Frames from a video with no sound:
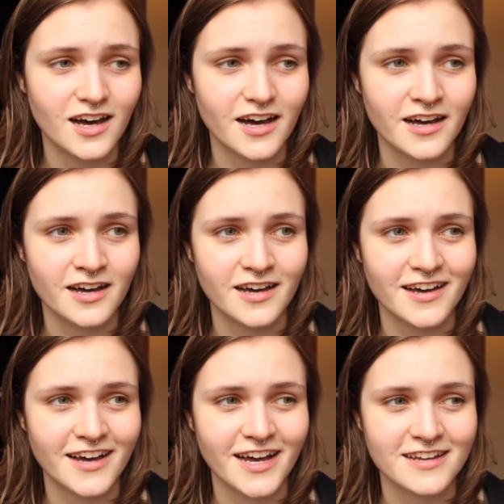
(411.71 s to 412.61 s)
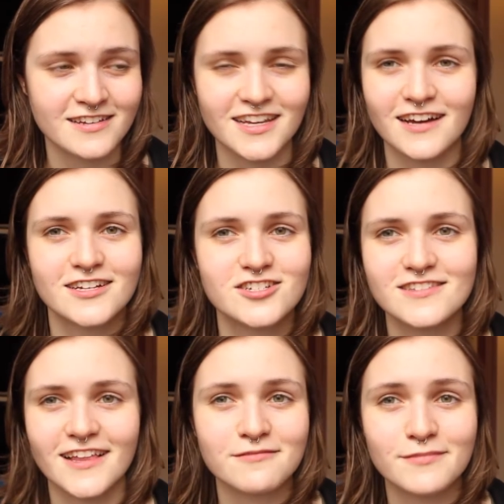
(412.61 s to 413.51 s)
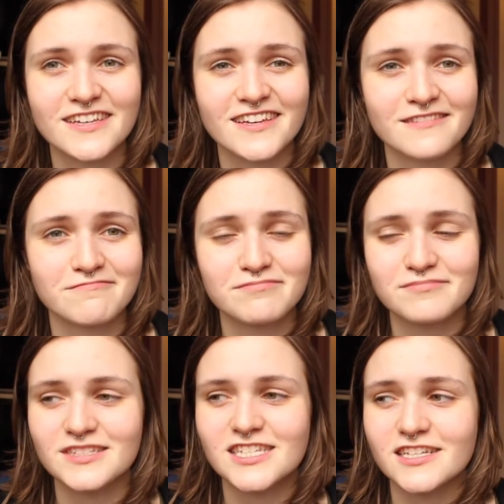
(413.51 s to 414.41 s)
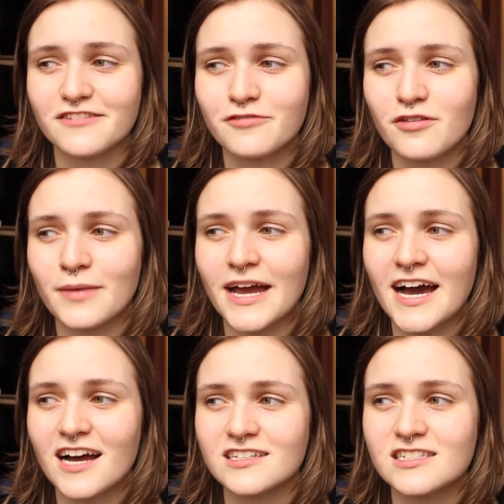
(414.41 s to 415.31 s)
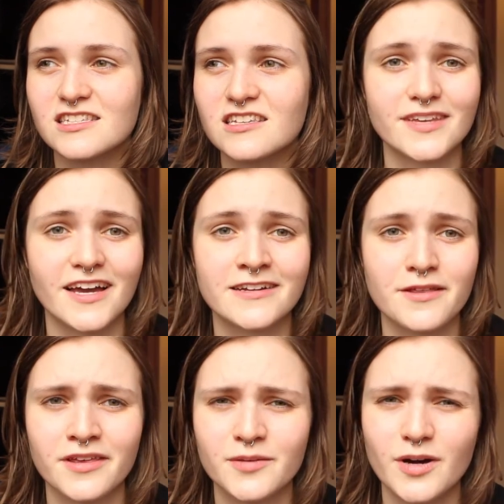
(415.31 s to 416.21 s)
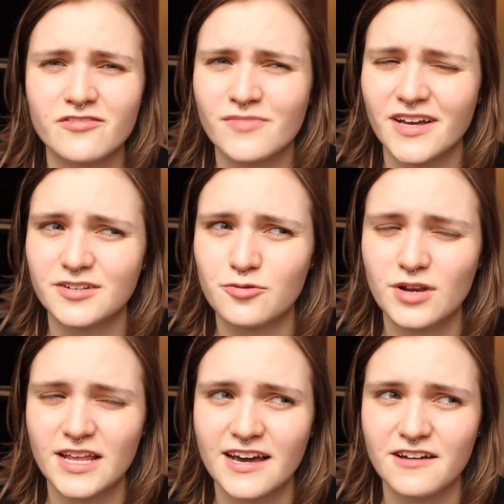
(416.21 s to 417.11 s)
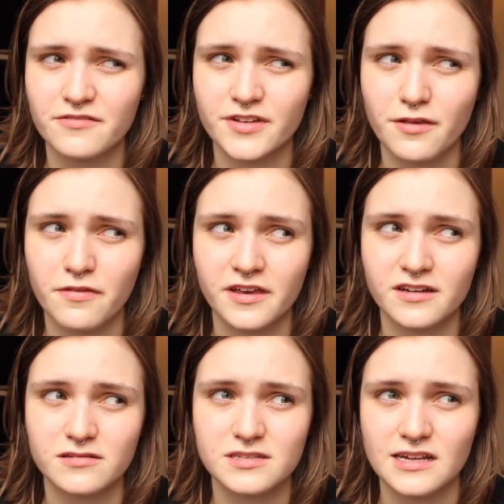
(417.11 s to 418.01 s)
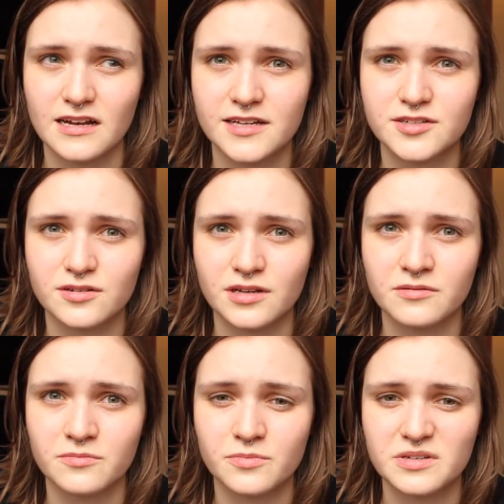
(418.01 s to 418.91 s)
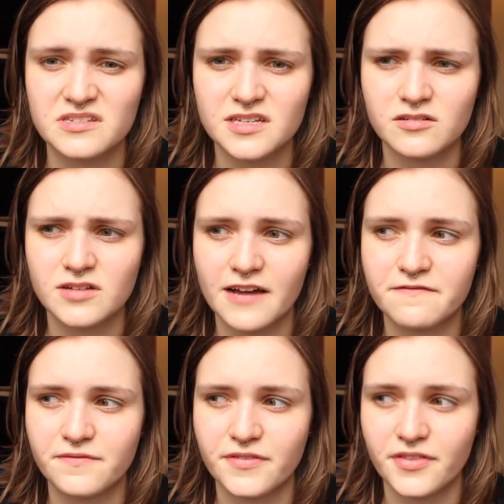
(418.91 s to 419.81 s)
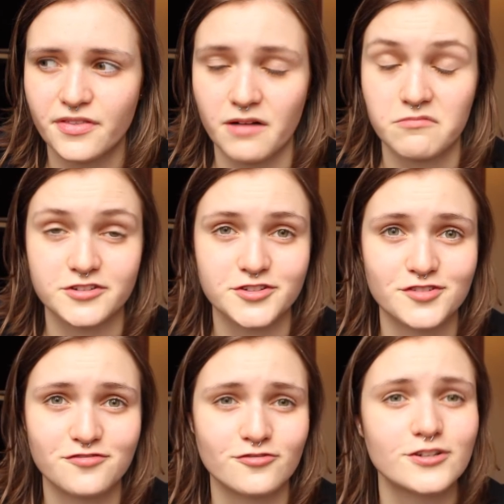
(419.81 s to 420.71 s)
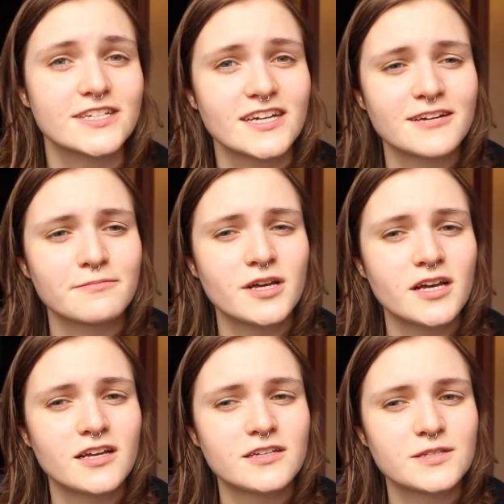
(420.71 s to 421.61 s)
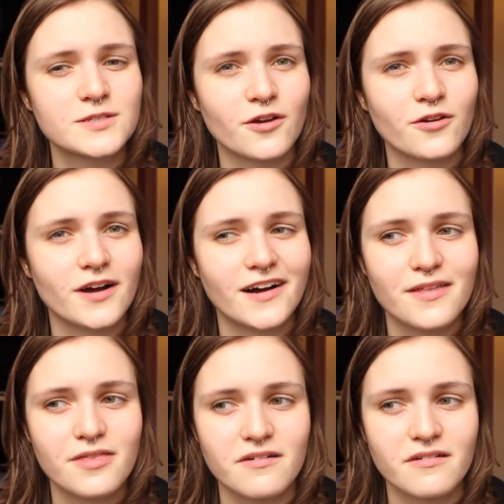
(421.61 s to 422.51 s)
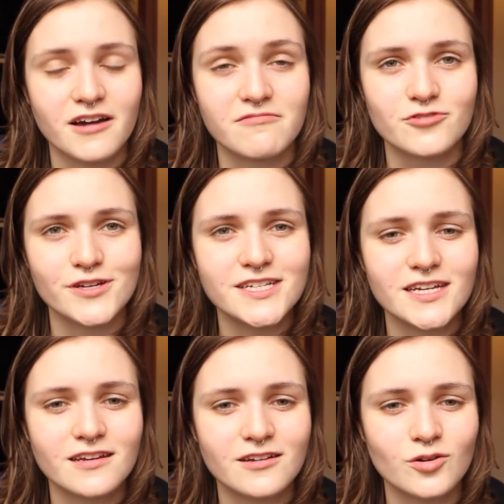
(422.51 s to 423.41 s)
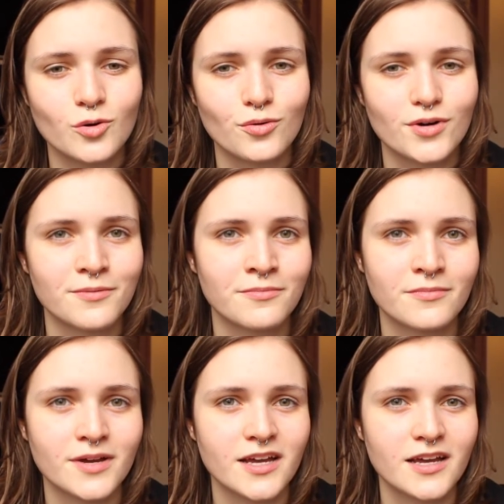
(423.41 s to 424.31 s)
And yeah, I just like making stuff with my hands. Yeah, and I think apart from that, I don't really have anything else that I like doing because I don't have that much free time. So either I'm reading or I'm